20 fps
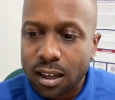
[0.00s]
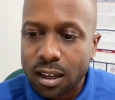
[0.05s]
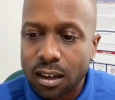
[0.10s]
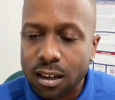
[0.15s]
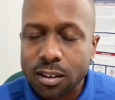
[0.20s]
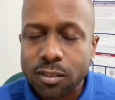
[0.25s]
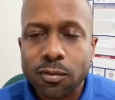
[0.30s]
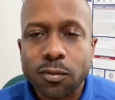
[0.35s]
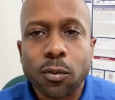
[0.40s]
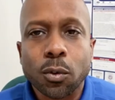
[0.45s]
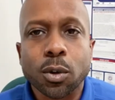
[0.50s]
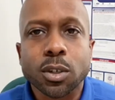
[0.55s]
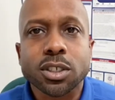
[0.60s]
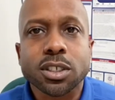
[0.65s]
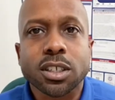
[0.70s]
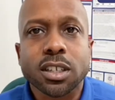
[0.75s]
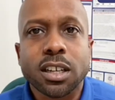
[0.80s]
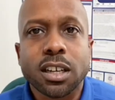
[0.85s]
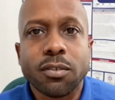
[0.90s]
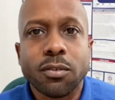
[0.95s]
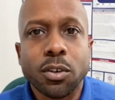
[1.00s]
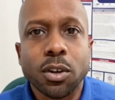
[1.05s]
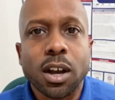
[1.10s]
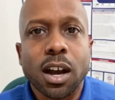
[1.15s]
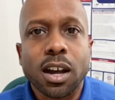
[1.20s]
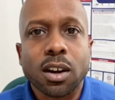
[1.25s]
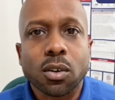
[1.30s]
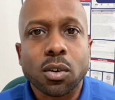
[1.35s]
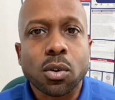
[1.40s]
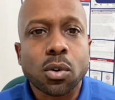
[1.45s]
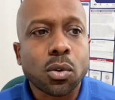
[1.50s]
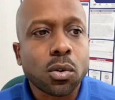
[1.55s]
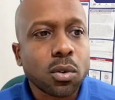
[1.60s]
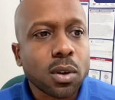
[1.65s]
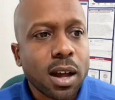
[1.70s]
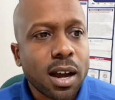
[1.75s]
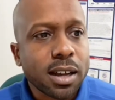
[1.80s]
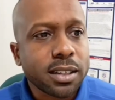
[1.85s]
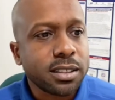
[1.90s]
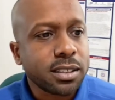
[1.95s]
unfortunately, if you got a whole
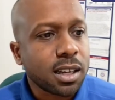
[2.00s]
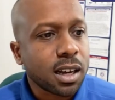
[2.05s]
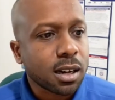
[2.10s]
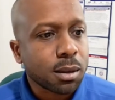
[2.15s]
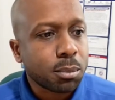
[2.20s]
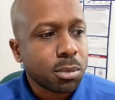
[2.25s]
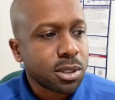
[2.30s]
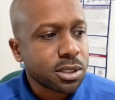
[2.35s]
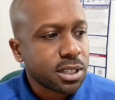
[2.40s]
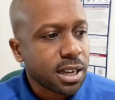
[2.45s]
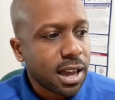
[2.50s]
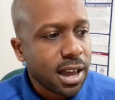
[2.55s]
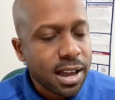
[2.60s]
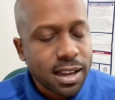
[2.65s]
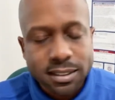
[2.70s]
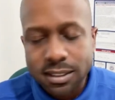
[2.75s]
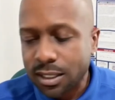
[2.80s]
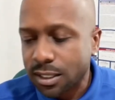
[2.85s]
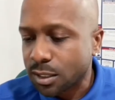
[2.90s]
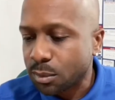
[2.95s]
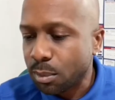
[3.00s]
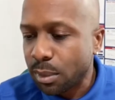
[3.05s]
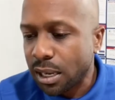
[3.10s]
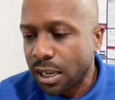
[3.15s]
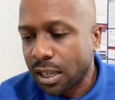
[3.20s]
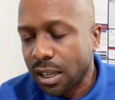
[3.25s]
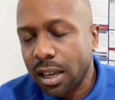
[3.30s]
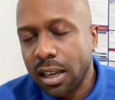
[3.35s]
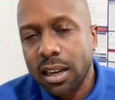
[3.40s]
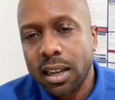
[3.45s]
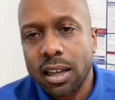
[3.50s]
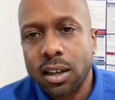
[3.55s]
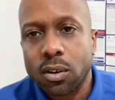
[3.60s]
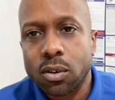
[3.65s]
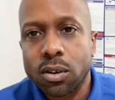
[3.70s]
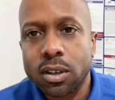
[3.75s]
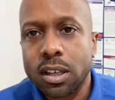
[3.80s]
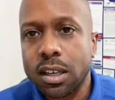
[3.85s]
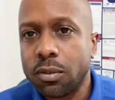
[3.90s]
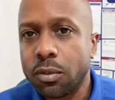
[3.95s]
lot and you got a bunch of assets, Medicaid ain't
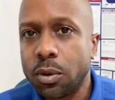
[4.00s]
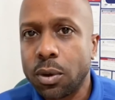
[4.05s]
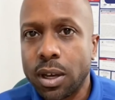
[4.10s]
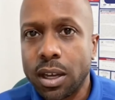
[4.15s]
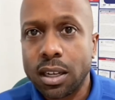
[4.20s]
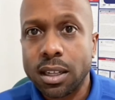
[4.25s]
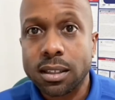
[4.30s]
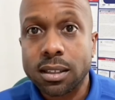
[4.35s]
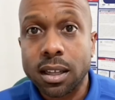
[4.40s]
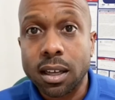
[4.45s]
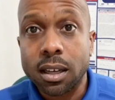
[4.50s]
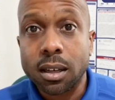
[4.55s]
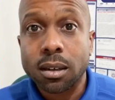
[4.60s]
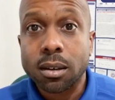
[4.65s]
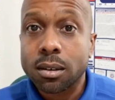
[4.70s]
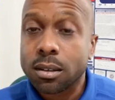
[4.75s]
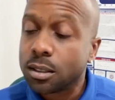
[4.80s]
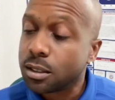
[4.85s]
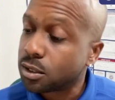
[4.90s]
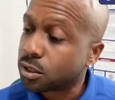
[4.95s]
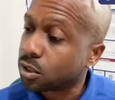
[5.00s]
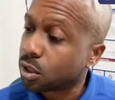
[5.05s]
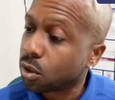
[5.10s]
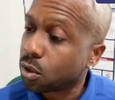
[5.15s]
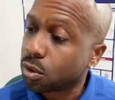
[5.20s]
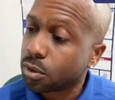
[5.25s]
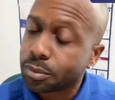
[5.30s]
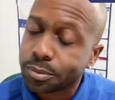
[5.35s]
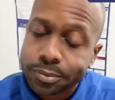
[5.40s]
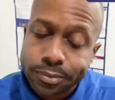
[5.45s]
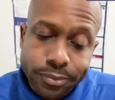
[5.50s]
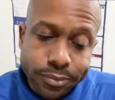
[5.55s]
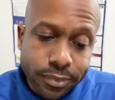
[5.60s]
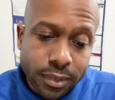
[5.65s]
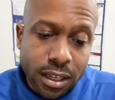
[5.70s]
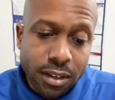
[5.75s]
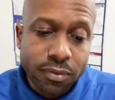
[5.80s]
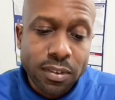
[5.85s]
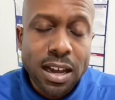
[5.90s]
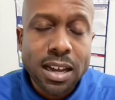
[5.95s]
going to give you anything. So,
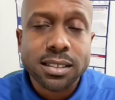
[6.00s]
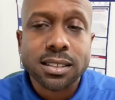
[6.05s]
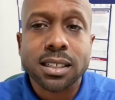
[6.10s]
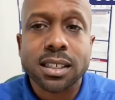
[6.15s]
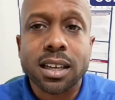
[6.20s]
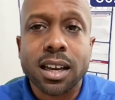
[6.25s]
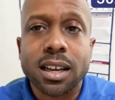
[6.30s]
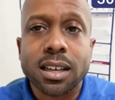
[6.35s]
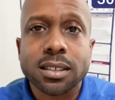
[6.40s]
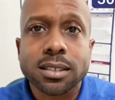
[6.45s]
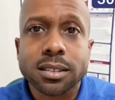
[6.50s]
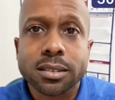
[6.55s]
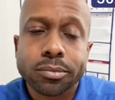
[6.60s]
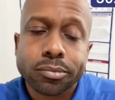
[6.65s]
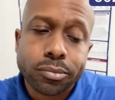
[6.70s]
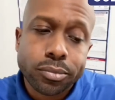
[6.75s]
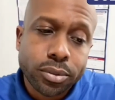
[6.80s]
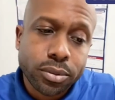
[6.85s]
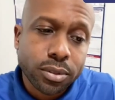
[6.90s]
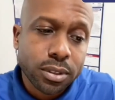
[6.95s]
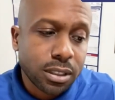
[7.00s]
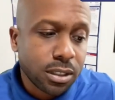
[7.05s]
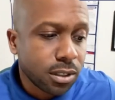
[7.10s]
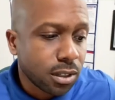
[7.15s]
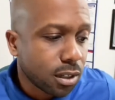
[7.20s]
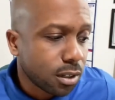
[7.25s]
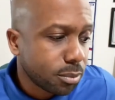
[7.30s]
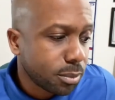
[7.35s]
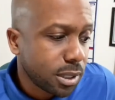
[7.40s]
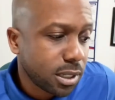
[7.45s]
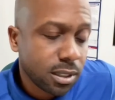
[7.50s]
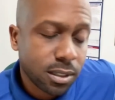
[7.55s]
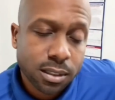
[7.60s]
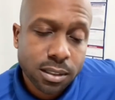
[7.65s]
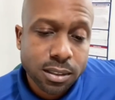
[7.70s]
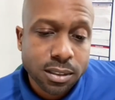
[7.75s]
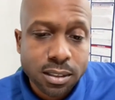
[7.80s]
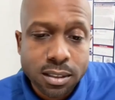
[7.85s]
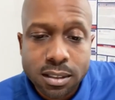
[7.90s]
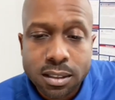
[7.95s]
if that's the case, you know what I mean?
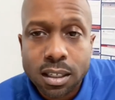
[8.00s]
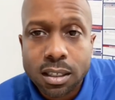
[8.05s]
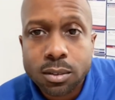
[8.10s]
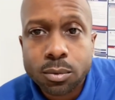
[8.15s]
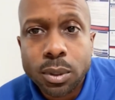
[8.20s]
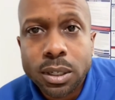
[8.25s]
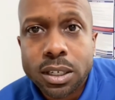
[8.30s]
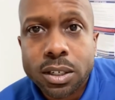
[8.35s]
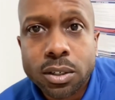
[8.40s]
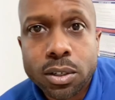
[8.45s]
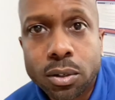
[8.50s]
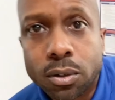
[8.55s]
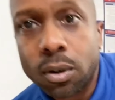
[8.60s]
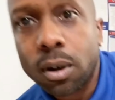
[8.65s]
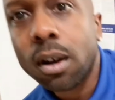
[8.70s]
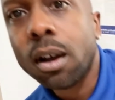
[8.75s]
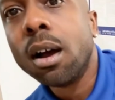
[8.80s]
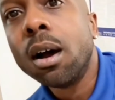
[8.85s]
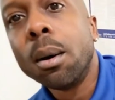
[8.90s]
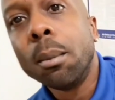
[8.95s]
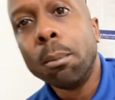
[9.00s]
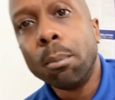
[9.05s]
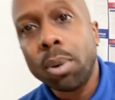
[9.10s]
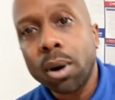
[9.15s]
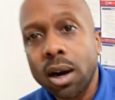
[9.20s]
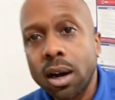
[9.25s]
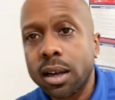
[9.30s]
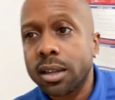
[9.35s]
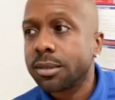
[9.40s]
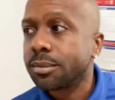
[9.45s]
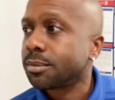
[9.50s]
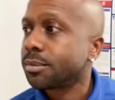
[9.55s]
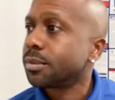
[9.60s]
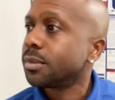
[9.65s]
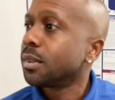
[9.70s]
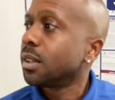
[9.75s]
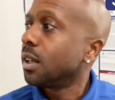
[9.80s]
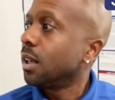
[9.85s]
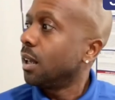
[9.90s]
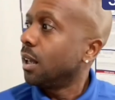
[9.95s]
It's just nothing we can do. But
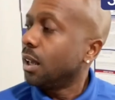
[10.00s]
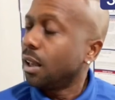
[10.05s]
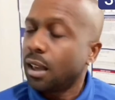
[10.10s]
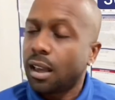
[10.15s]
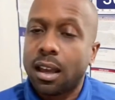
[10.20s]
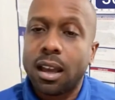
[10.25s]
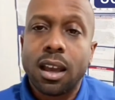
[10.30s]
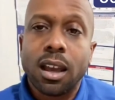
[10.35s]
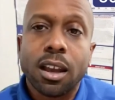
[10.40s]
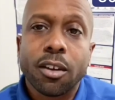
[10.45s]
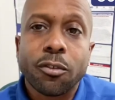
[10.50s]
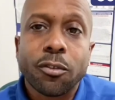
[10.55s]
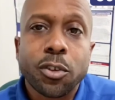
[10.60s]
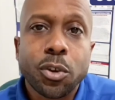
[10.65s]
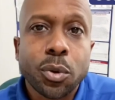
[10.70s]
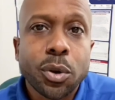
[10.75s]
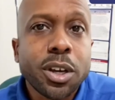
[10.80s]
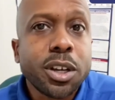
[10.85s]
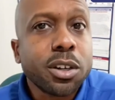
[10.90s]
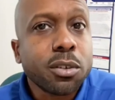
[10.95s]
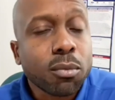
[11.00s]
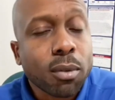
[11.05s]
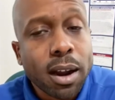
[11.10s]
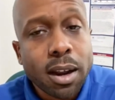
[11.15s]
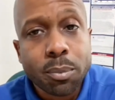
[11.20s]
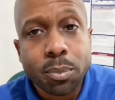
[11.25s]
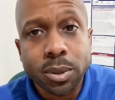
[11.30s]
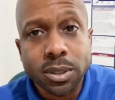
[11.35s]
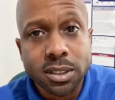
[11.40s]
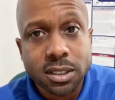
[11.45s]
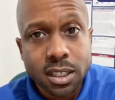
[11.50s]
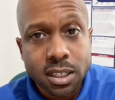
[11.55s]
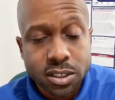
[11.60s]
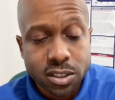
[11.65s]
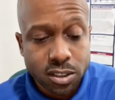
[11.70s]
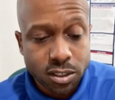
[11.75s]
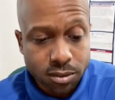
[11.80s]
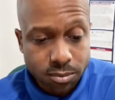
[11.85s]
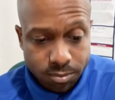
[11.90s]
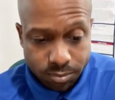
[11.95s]
if you're in the right
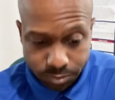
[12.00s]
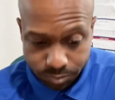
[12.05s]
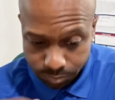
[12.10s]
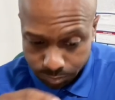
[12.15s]
position